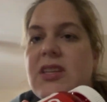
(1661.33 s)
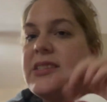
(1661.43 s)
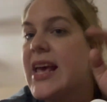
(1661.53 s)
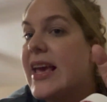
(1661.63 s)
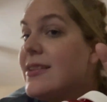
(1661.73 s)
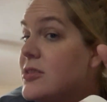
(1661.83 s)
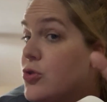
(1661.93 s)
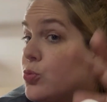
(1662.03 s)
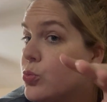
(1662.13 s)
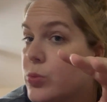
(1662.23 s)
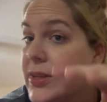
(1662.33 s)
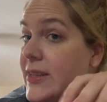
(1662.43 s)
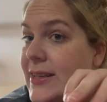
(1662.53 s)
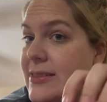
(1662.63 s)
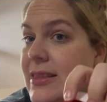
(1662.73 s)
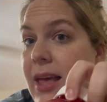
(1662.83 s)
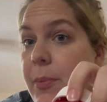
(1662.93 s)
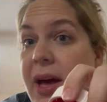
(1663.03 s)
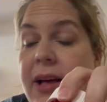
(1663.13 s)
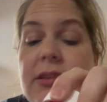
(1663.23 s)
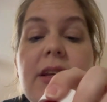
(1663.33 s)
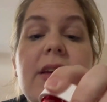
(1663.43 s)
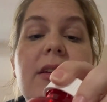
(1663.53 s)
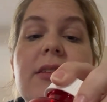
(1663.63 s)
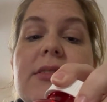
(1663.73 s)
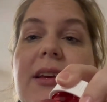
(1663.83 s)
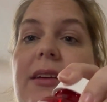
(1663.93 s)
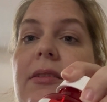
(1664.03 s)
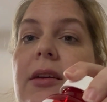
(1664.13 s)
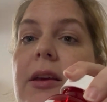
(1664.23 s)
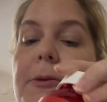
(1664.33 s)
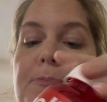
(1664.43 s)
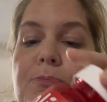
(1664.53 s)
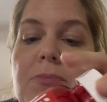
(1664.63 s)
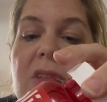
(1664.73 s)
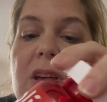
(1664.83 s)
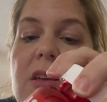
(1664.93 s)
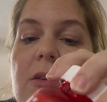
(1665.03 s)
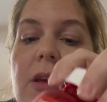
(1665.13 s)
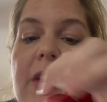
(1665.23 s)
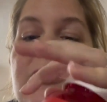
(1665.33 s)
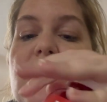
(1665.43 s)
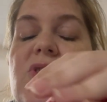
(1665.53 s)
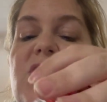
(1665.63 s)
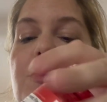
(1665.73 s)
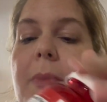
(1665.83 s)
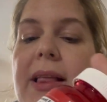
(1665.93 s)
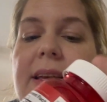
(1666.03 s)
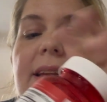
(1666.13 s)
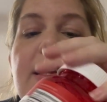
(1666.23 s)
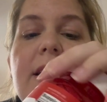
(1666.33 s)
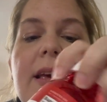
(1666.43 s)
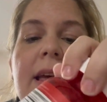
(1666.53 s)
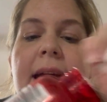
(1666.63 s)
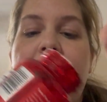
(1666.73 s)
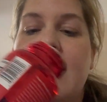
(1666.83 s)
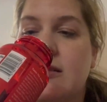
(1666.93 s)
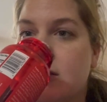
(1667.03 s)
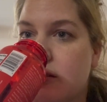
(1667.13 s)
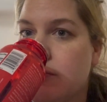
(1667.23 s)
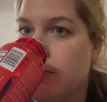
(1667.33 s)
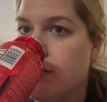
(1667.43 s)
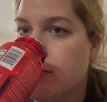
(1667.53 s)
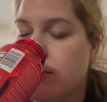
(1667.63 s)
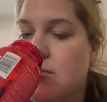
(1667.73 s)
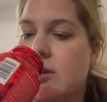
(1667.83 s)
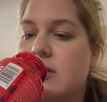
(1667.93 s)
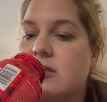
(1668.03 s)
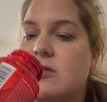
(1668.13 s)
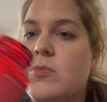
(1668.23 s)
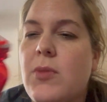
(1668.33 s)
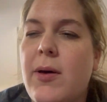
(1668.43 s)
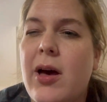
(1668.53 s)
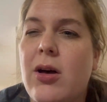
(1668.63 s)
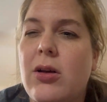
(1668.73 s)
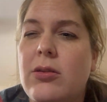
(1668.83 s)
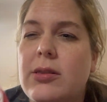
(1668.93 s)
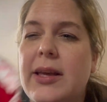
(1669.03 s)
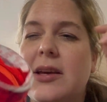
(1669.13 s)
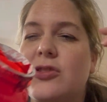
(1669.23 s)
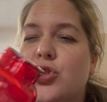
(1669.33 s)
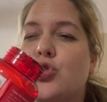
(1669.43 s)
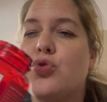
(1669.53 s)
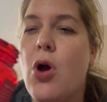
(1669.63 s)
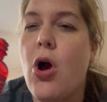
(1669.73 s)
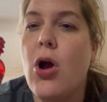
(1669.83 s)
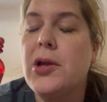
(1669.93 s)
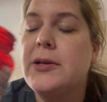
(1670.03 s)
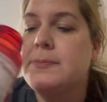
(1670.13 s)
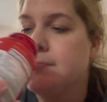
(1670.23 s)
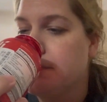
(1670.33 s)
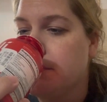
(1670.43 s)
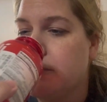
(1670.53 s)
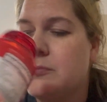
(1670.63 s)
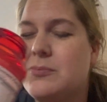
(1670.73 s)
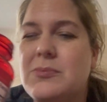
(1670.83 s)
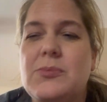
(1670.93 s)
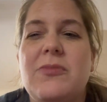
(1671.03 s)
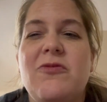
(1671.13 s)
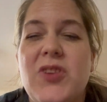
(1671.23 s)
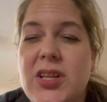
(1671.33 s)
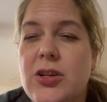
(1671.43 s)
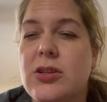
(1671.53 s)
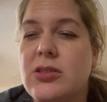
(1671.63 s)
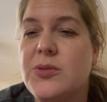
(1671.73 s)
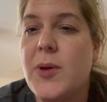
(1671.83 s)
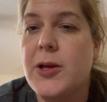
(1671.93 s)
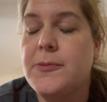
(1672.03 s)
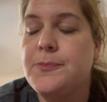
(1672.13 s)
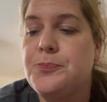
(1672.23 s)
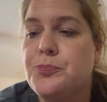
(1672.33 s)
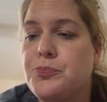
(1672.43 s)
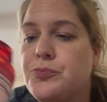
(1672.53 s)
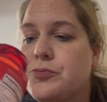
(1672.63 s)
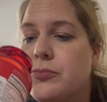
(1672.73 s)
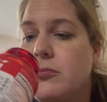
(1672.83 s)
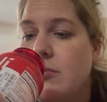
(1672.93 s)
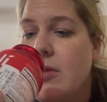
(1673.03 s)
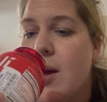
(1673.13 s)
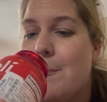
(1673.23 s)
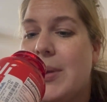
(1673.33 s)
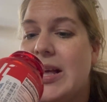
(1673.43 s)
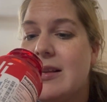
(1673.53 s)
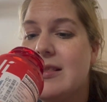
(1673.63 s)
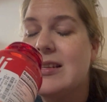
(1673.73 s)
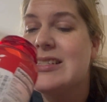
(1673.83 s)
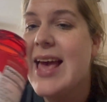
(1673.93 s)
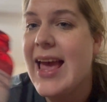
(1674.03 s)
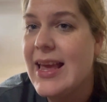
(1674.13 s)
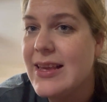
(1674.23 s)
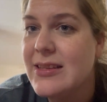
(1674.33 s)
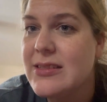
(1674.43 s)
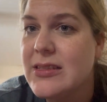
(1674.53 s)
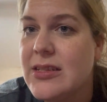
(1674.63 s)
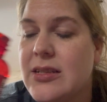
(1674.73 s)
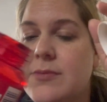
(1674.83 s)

taste really isn't that bad. It, it's like a, if you smell it, it has a smell, like a strong vinegar smell. But the taste